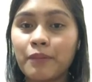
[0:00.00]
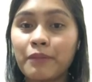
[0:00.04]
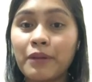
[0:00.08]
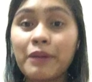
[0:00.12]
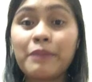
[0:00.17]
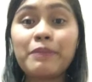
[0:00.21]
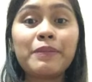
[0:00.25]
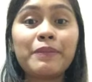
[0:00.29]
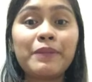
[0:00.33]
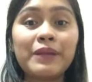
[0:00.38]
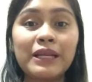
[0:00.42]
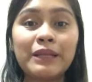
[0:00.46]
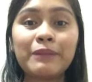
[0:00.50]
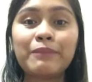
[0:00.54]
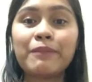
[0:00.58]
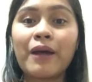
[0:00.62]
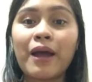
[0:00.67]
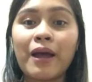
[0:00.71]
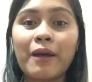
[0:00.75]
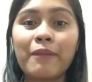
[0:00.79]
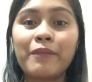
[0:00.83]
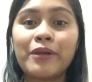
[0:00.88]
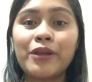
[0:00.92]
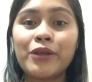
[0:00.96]
may bibilin
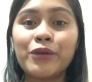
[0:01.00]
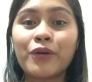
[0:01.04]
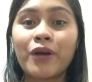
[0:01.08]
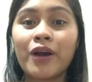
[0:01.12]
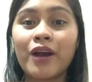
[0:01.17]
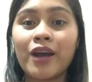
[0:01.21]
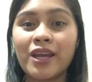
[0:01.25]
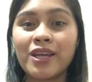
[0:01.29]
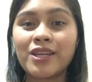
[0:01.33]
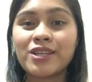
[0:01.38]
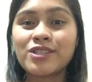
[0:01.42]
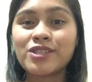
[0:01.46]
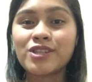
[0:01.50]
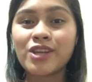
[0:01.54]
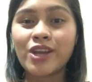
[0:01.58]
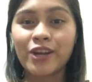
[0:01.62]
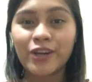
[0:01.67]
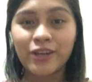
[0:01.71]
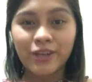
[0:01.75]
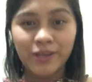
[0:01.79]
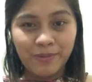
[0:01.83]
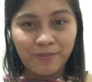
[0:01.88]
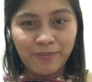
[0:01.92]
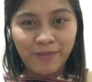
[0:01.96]
pa kami yung highest
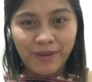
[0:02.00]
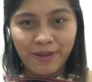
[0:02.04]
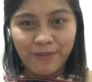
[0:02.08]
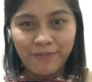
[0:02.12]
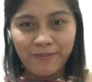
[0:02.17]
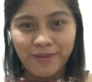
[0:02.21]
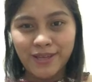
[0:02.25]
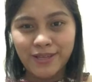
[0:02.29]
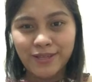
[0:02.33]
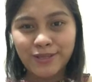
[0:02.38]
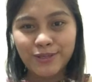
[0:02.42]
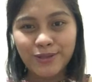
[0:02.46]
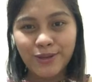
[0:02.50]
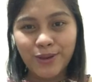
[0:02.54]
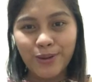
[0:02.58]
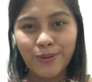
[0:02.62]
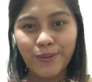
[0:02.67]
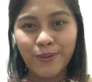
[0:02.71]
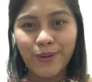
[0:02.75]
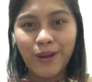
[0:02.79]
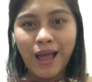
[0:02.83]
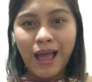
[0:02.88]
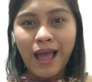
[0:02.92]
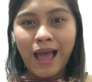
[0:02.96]
share ni baby.
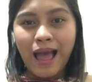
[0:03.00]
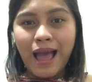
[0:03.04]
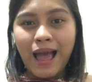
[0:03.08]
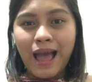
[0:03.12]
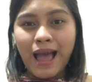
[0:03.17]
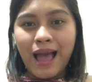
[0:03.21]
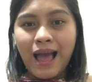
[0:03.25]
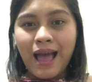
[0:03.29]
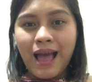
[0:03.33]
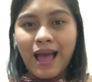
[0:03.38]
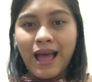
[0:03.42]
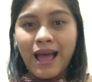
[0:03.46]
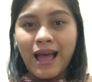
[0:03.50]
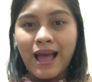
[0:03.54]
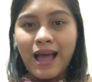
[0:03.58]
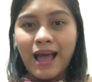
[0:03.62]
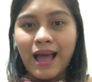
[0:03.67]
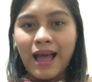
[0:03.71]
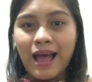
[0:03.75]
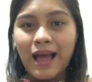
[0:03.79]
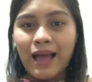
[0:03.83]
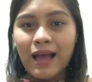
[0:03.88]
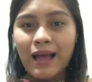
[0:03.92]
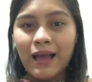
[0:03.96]
So,
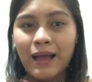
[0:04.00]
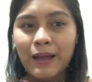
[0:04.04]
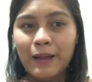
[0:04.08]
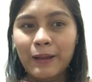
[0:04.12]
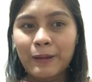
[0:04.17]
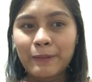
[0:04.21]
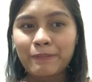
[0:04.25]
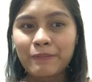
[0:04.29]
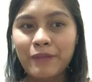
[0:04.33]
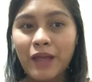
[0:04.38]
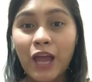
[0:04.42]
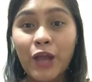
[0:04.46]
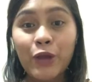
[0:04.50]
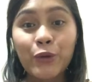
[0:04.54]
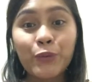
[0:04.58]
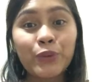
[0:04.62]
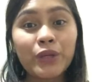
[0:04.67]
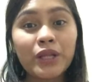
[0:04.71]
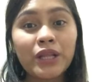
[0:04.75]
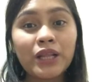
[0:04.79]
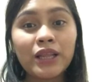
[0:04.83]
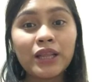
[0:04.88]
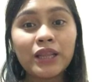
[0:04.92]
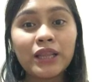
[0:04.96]
I
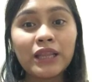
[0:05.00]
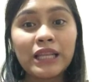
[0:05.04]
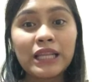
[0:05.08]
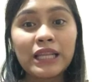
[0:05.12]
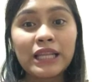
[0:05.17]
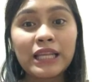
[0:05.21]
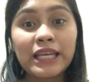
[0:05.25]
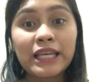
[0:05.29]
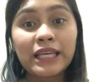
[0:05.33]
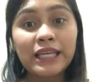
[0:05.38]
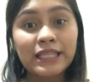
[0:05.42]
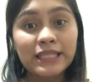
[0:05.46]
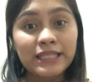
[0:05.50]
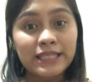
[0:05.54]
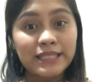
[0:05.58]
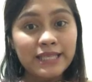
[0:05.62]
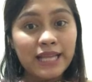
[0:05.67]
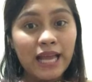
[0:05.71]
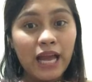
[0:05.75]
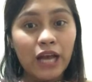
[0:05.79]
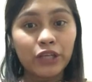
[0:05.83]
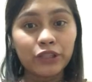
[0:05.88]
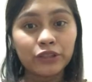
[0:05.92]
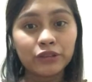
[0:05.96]
will link it
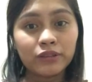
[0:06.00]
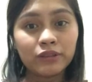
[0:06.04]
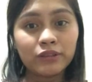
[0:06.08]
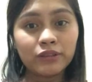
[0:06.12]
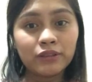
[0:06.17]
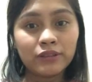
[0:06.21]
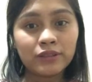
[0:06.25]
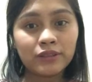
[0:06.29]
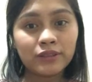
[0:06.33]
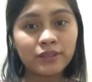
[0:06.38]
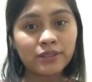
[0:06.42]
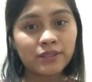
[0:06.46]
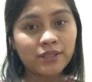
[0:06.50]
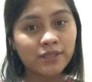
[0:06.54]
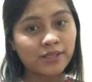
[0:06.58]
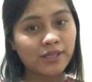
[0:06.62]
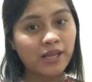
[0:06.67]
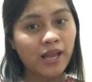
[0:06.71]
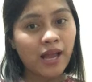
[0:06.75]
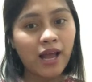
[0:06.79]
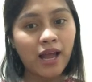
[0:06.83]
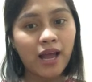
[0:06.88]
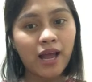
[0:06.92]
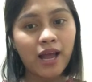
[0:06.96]
down
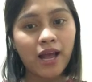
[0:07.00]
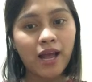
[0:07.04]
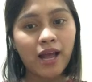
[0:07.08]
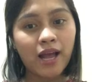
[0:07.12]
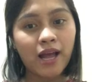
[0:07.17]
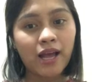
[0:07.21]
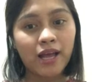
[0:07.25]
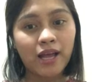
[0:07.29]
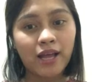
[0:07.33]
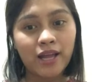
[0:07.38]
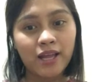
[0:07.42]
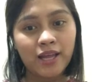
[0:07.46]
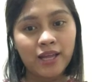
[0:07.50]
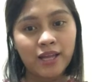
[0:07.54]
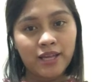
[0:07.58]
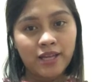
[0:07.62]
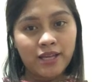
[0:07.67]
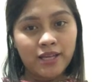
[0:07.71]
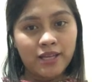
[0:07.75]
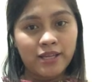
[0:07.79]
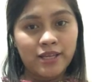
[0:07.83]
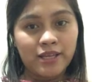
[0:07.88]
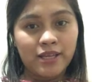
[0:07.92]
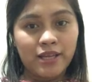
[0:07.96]
sa
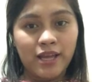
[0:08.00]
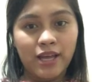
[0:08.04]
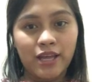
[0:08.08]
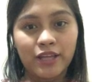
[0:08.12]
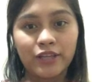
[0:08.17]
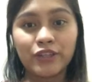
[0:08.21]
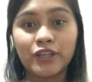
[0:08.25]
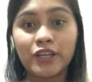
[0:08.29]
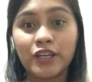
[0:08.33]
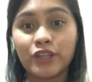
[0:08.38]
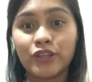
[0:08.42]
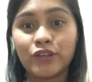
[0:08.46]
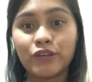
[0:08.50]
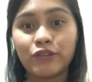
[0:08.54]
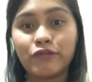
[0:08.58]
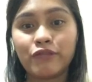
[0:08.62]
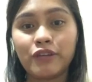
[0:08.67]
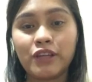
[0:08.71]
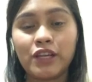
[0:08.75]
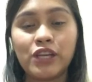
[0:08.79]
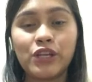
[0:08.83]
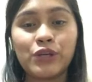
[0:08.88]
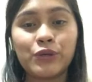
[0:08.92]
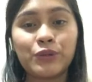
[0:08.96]
ano na to,
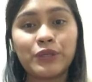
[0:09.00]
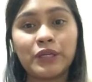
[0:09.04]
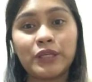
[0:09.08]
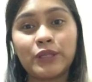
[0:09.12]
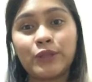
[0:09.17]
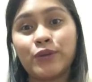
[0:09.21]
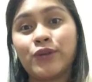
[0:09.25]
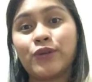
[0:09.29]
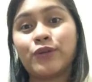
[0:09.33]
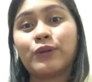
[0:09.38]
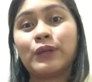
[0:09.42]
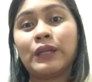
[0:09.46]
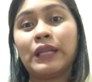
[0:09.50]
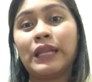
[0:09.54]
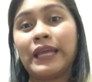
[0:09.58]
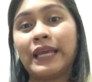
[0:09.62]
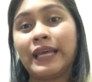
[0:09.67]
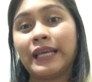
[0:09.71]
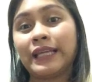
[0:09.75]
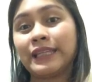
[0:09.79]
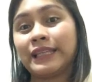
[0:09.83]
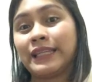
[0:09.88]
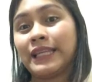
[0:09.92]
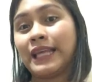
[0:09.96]
video na to, yung
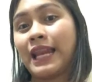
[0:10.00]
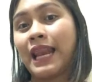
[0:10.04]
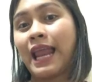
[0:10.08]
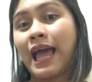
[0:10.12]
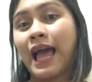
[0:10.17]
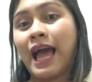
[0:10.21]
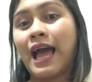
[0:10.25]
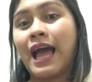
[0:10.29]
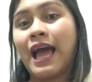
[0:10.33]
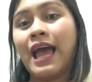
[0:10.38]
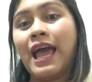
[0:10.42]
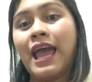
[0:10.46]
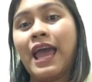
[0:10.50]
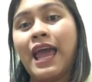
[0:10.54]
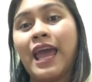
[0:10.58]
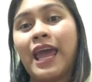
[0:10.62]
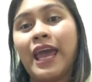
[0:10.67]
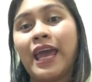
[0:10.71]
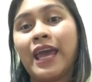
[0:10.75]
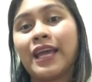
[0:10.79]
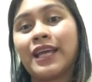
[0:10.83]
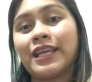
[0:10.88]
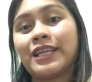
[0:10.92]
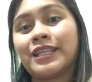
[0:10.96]
link nila.
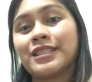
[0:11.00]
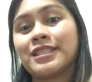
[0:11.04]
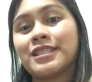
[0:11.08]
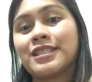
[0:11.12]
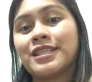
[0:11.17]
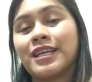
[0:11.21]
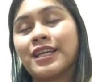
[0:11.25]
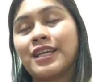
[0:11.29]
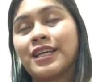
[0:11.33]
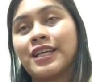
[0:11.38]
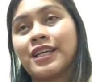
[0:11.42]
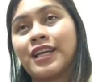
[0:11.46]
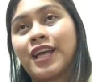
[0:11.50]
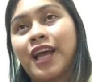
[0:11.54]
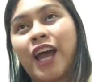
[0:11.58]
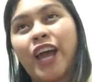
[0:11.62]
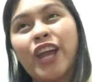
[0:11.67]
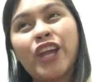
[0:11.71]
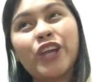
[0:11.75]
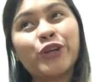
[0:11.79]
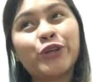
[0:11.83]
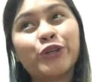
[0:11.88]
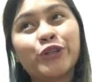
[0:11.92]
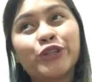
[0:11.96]
And,
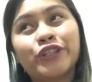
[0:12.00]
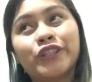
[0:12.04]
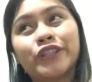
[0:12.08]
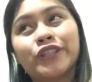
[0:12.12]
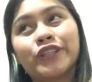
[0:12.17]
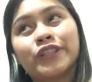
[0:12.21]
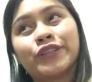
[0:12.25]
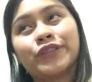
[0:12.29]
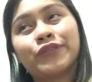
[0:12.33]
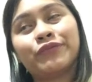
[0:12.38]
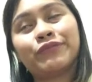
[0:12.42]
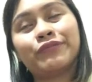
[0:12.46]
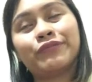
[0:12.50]
ayun.